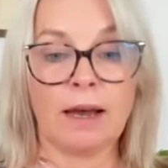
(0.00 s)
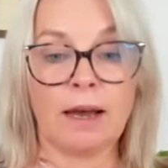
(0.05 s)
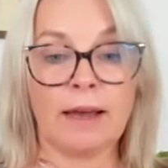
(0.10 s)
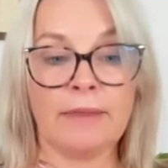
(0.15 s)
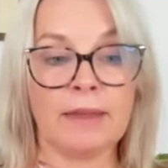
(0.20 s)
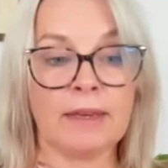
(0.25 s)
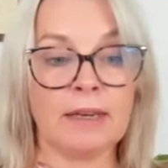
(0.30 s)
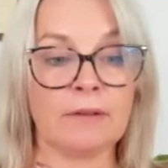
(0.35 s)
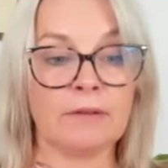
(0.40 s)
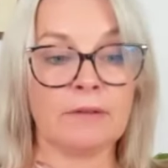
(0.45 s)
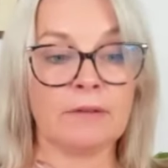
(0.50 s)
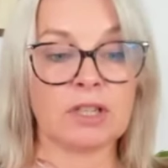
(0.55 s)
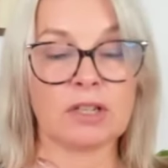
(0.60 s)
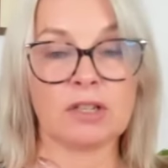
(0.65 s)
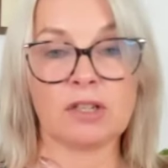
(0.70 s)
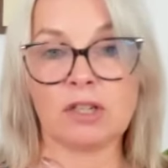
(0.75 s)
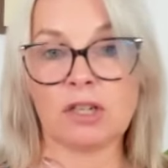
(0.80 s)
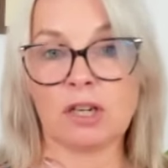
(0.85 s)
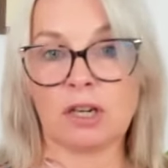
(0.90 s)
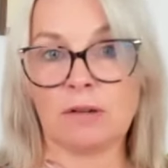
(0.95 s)
and they never
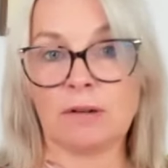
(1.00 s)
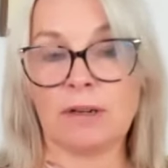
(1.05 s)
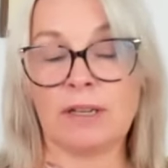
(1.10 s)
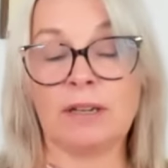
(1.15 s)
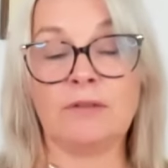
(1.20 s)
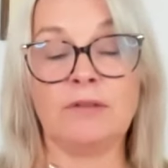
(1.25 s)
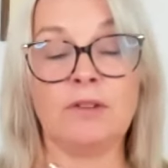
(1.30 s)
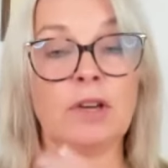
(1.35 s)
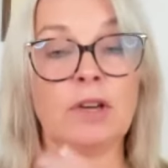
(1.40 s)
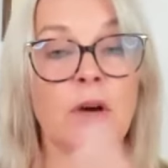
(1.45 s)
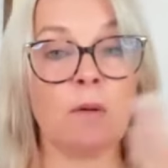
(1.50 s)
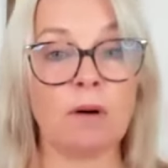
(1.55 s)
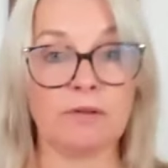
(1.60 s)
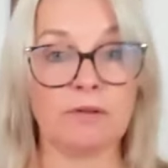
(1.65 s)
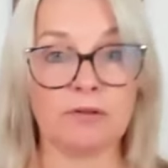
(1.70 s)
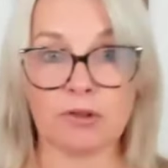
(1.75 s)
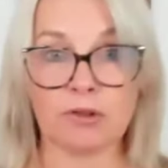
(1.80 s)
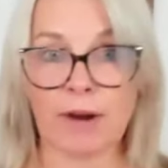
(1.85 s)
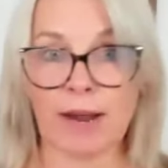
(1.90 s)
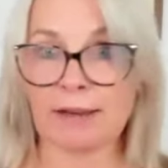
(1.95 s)
judge you. And if you go
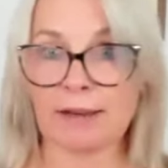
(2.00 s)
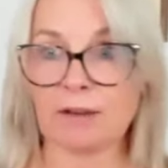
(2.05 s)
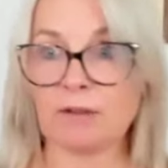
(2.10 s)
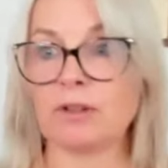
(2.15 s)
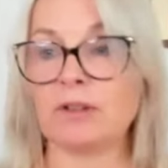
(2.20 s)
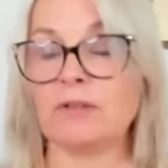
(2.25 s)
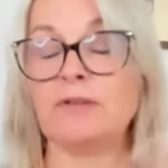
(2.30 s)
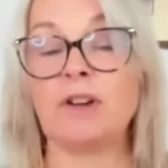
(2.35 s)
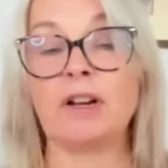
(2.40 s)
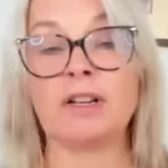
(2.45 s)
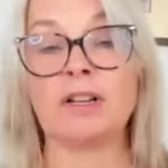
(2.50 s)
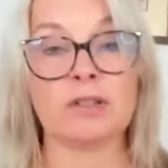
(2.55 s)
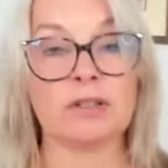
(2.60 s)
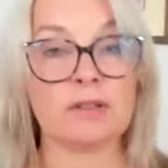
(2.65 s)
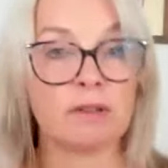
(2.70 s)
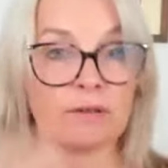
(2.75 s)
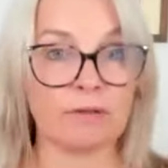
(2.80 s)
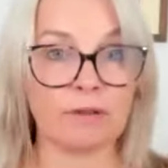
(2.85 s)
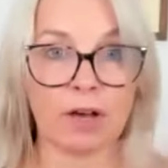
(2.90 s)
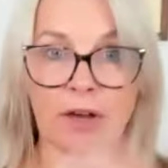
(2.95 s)
off track or you find
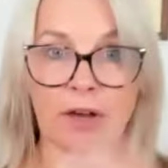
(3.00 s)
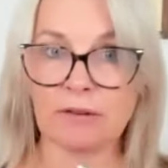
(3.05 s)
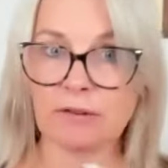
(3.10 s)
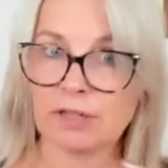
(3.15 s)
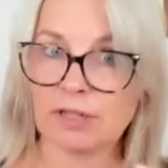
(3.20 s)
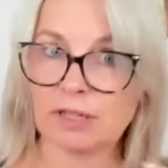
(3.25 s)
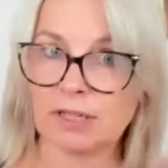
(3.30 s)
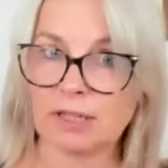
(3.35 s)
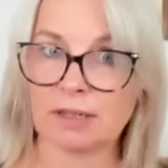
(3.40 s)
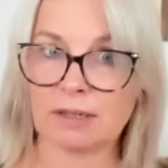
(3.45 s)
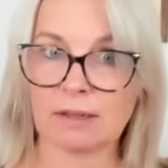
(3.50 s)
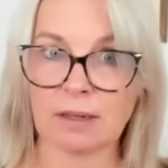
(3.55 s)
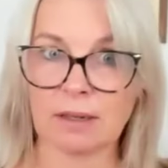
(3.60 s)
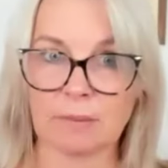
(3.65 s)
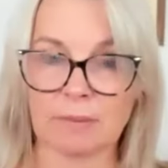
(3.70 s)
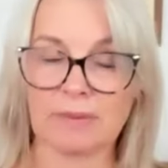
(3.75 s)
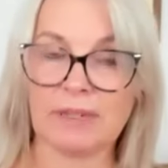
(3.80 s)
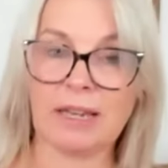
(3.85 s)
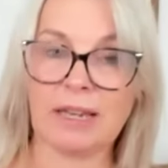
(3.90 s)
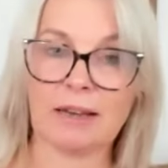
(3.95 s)
yourself coated in
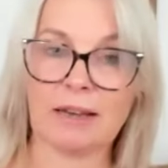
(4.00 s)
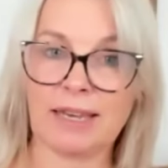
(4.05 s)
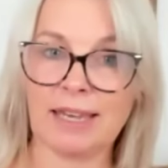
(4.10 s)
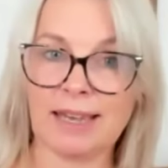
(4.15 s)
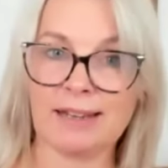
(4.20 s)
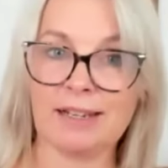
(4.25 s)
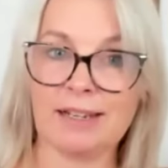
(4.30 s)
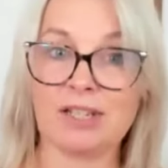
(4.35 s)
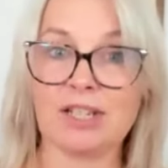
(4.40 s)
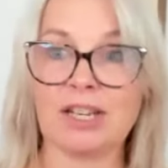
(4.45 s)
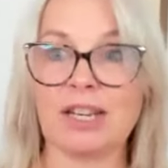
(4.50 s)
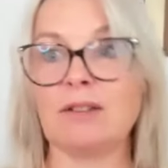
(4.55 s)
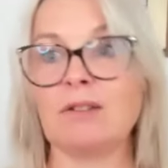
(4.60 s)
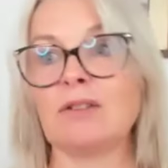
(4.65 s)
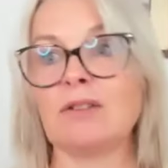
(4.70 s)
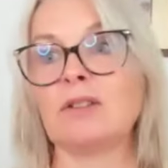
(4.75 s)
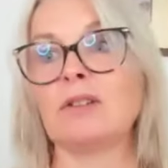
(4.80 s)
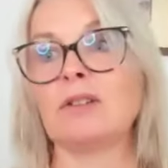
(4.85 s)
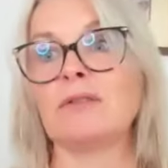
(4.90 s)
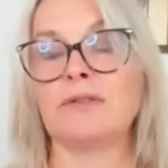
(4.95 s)
some yucky energy
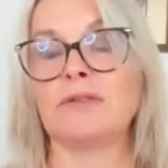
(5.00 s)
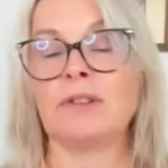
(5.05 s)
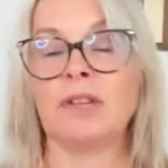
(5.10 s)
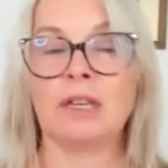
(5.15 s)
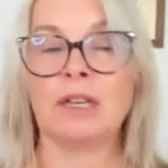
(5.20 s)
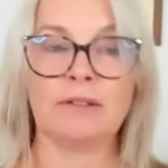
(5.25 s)
or you've